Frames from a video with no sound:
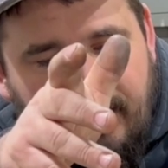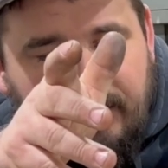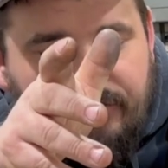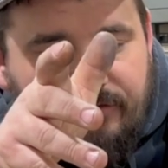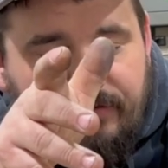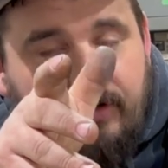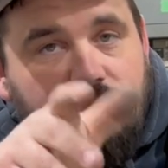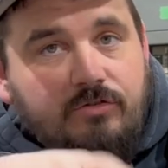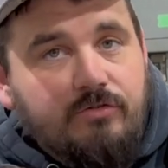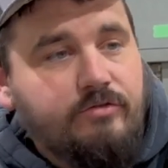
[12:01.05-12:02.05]
extra
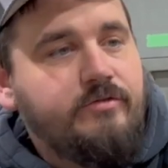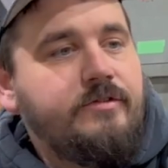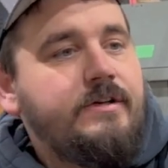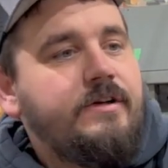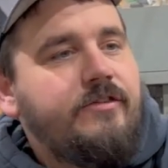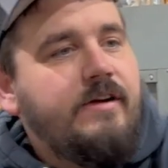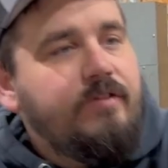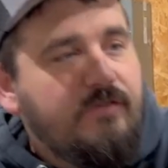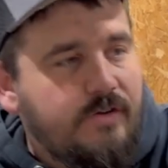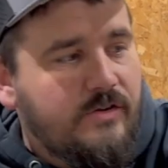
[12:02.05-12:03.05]
features,
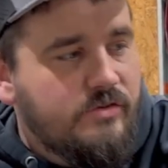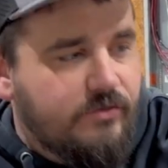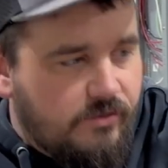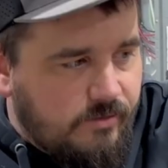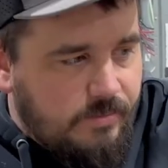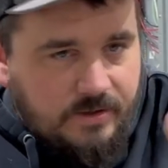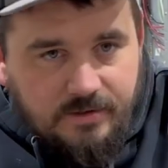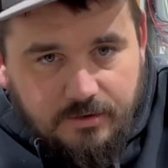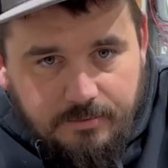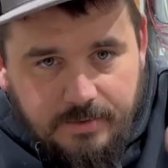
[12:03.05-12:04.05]
safety features, is a big
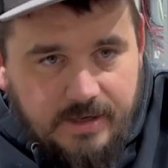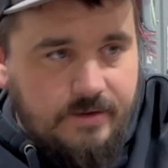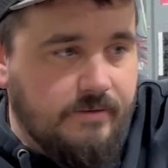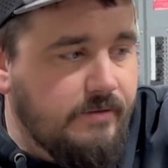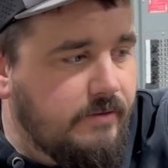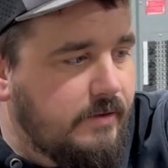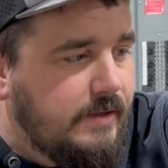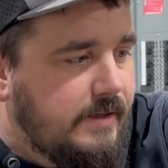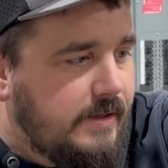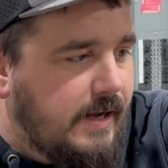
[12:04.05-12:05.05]
deal to me.
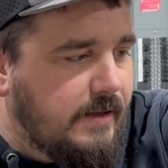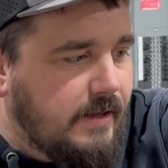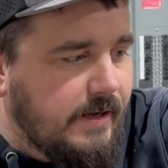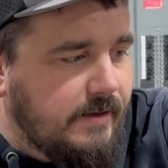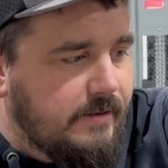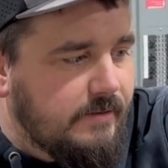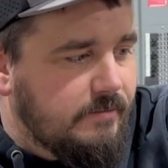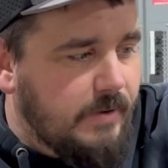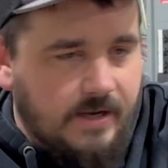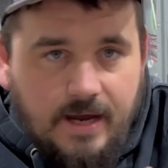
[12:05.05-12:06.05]
I like
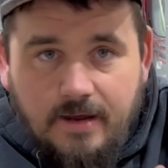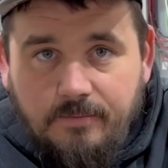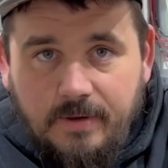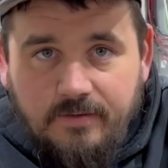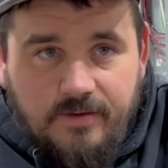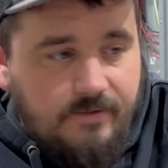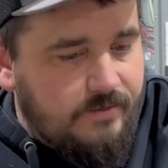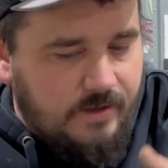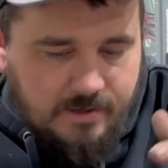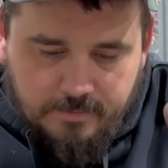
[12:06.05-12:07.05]
my guys being safe.
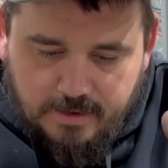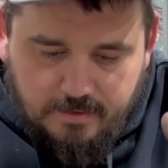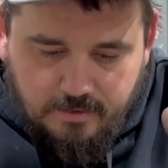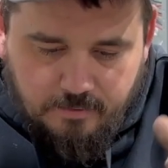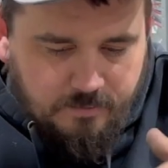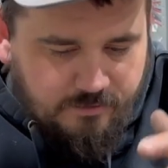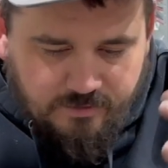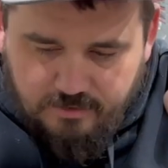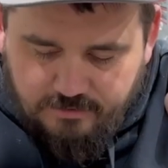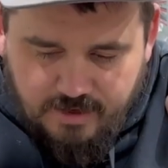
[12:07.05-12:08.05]
I
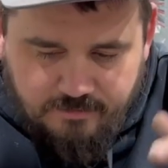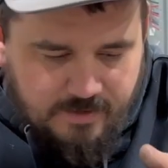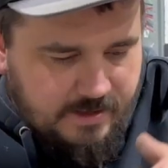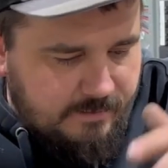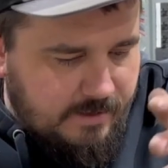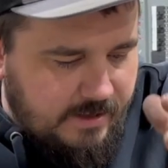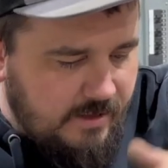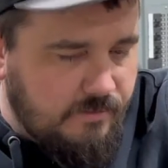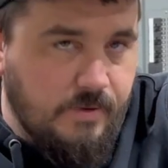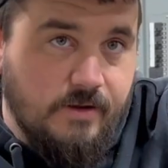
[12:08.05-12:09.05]
like my
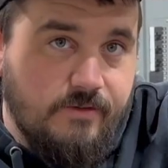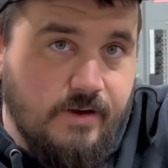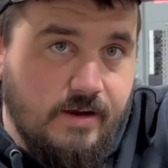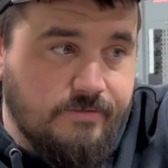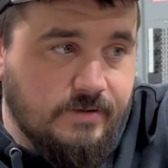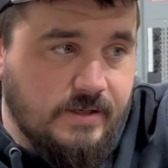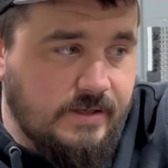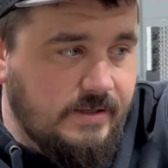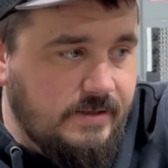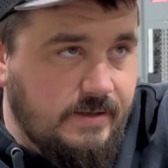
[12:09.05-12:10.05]
kids being safe,
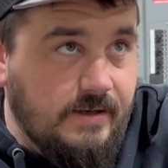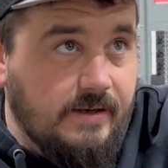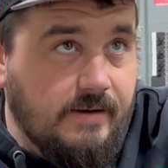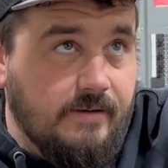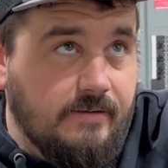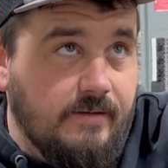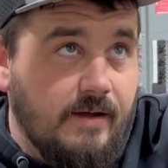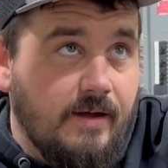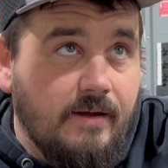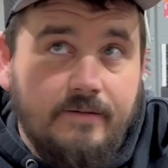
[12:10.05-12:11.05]
and
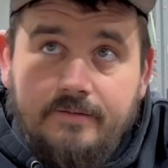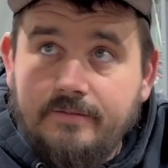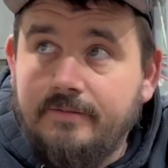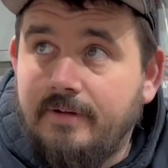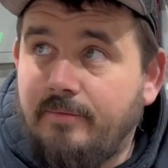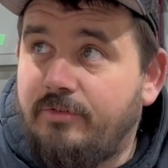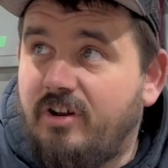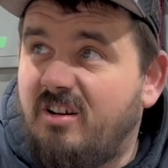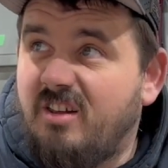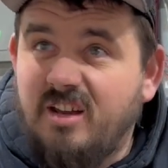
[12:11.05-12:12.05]
I'm
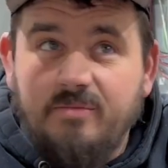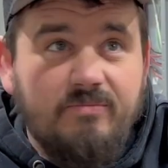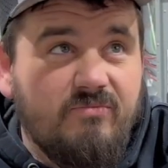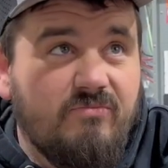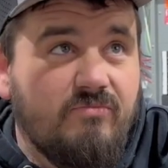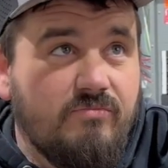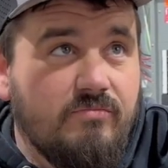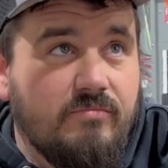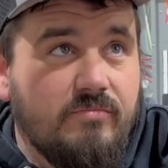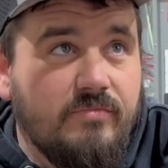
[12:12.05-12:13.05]
starting to like
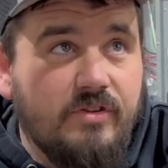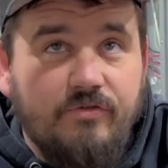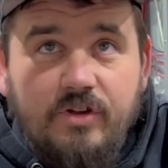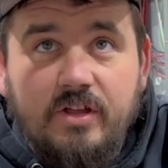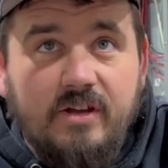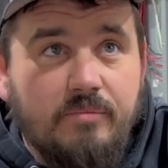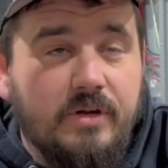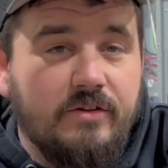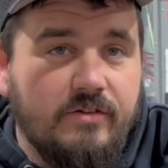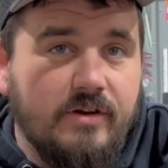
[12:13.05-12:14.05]
the feeling of
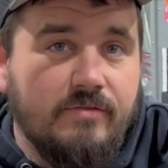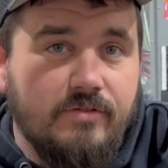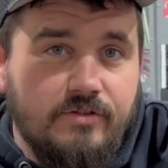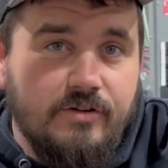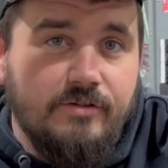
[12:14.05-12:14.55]
being safe. So